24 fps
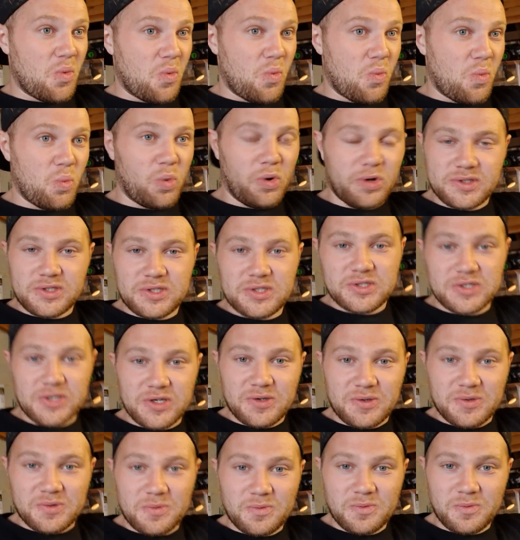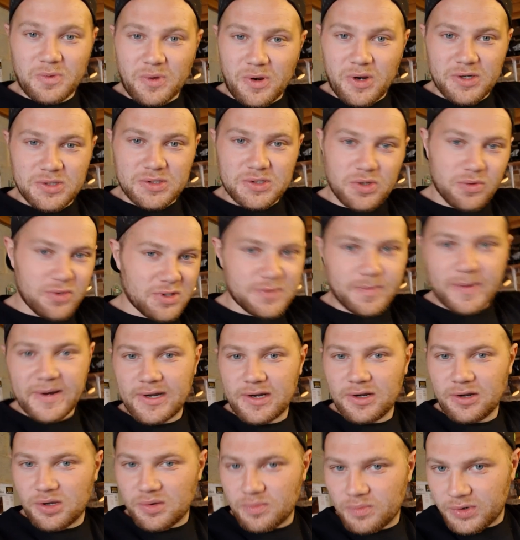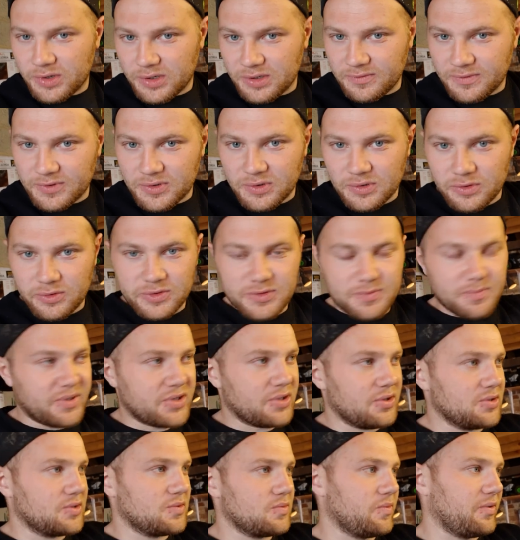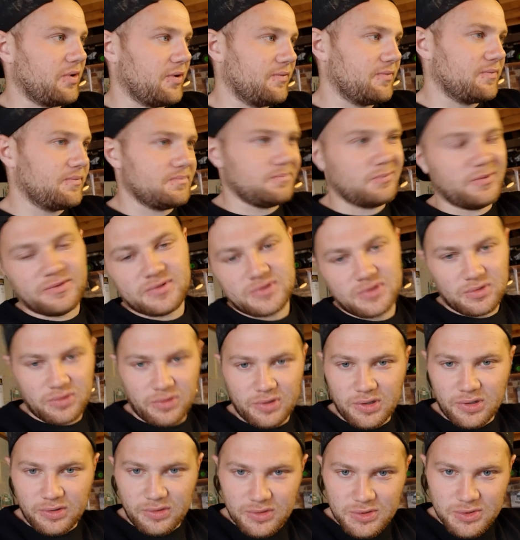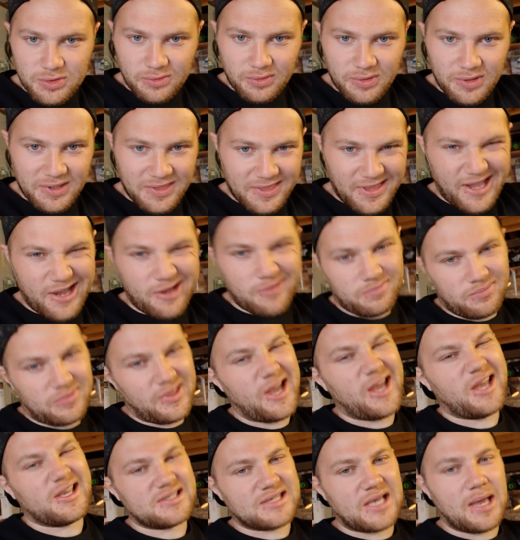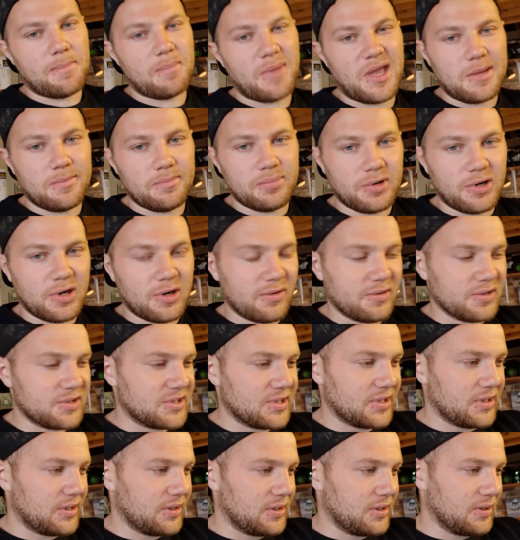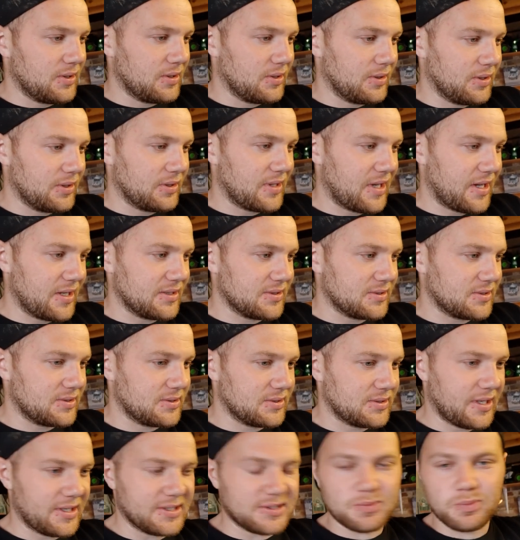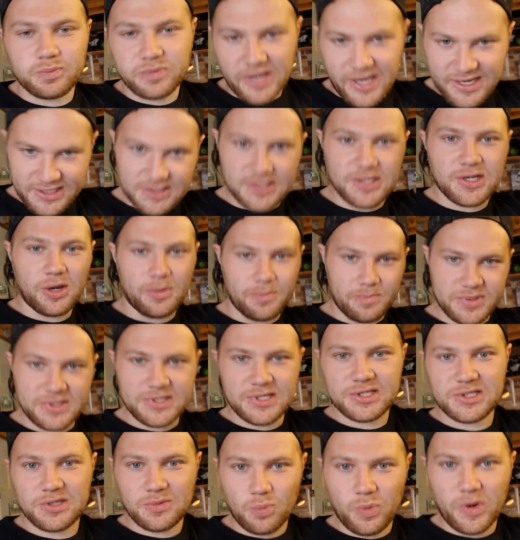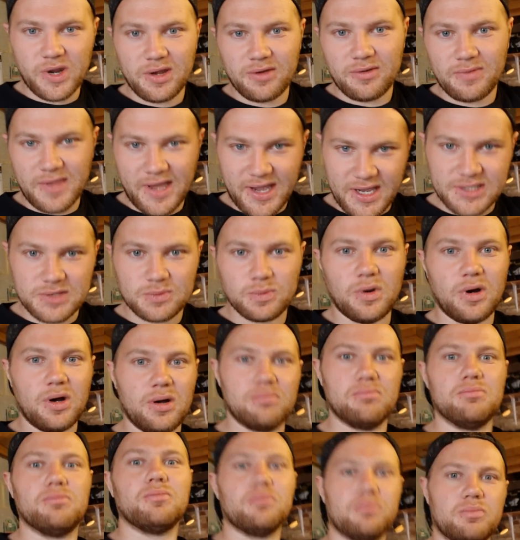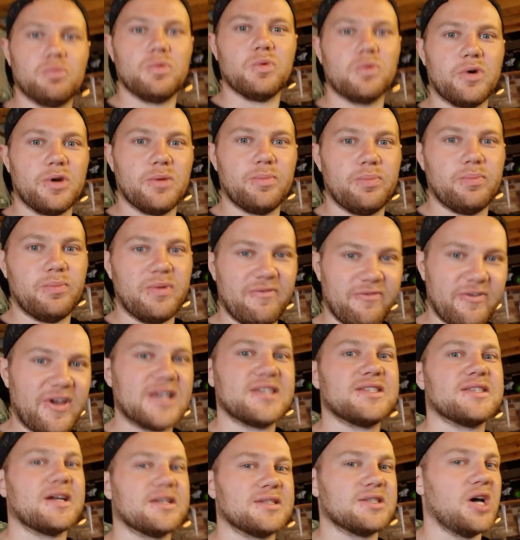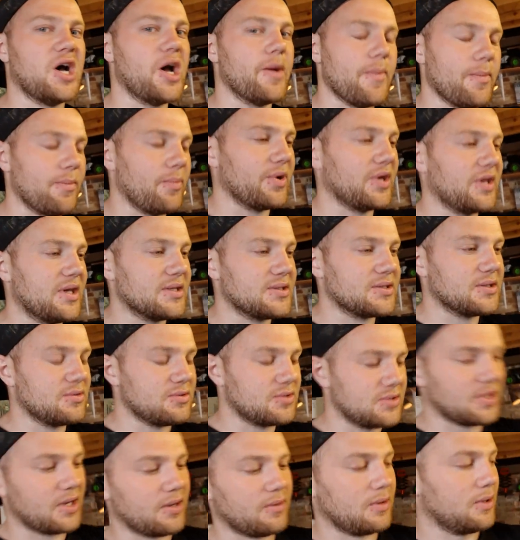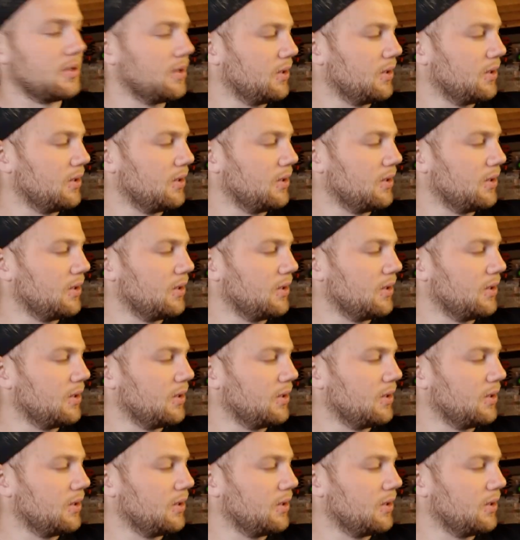what to do. Don't want to spend a lot of money, of course, because we've still got the other truck, and that is our main priority. That is the competition winner, and that is what we want to invest our time and money into. So